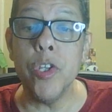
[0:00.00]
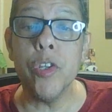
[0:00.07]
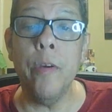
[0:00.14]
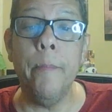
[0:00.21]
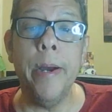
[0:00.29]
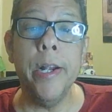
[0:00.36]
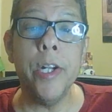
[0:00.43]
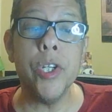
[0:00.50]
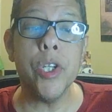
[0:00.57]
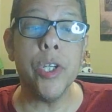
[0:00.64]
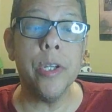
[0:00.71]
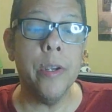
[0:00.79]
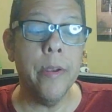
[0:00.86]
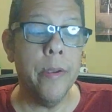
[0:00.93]
you so
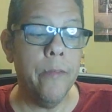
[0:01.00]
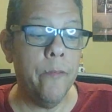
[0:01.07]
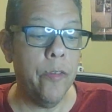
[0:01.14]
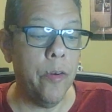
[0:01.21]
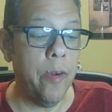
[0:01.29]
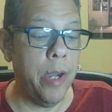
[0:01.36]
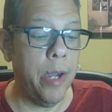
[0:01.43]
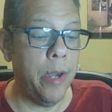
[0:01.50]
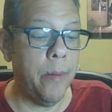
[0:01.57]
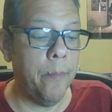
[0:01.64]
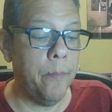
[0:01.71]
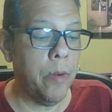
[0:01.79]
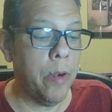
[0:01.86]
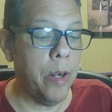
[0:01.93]
much
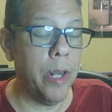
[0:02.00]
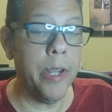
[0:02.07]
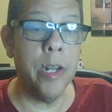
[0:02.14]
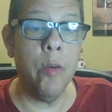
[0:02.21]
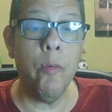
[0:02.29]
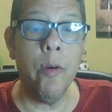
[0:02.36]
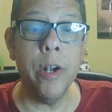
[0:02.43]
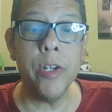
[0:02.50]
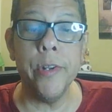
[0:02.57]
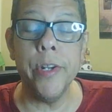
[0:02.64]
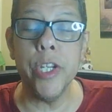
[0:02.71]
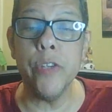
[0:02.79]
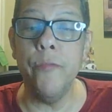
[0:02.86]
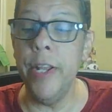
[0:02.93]
for clicking and watching
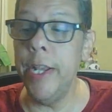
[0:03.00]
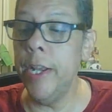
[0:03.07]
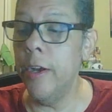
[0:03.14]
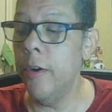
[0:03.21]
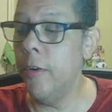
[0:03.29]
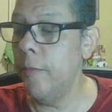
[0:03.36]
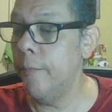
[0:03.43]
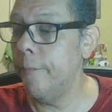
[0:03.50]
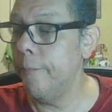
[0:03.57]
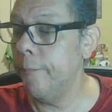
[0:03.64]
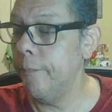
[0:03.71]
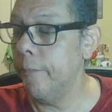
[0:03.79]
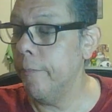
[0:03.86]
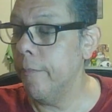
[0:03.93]
this video.
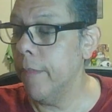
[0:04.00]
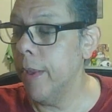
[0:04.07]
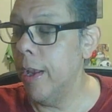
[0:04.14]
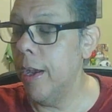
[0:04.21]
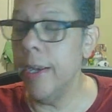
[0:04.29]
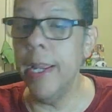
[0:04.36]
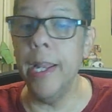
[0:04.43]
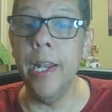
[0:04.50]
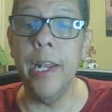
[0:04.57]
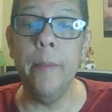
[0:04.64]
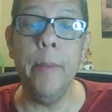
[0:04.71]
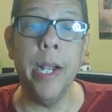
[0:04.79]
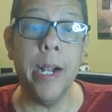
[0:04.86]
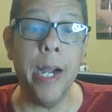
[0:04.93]
Again,
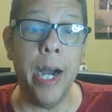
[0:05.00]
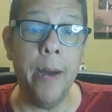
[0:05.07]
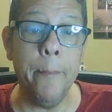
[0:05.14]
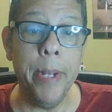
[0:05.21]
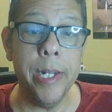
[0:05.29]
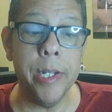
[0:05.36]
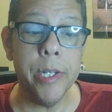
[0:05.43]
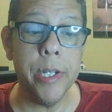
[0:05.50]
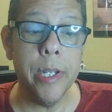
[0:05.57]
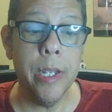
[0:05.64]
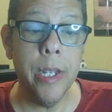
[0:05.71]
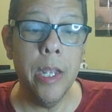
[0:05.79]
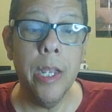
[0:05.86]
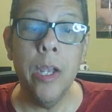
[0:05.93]
leave me a comment
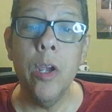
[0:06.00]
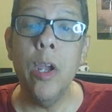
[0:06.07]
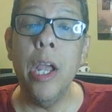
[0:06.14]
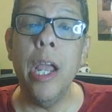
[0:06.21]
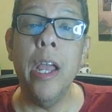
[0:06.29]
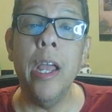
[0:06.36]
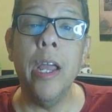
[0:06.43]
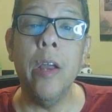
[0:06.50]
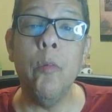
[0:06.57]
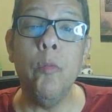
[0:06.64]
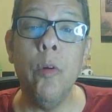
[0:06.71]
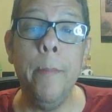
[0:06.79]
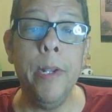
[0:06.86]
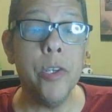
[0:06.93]

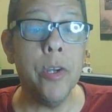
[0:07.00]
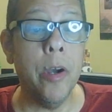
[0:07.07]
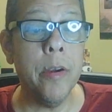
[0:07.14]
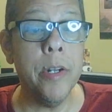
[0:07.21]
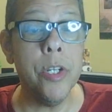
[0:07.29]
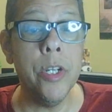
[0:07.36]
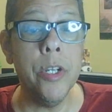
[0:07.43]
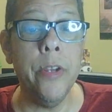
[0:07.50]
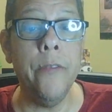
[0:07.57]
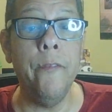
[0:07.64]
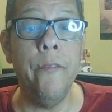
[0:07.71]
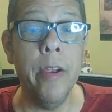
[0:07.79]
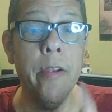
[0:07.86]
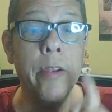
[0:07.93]
and we'll be talking to
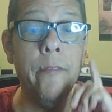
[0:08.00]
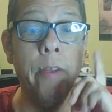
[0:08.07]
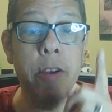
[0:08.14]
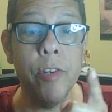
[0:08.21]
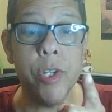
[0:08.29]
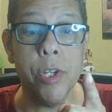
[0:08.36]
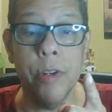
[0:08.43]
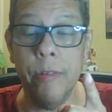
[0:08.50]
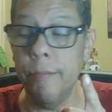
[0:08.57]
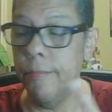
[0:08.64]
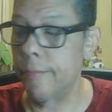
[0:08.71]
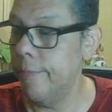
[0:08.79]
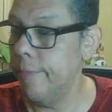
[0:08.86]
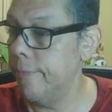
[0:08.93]
you very, very
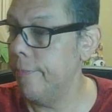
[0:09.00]
soon.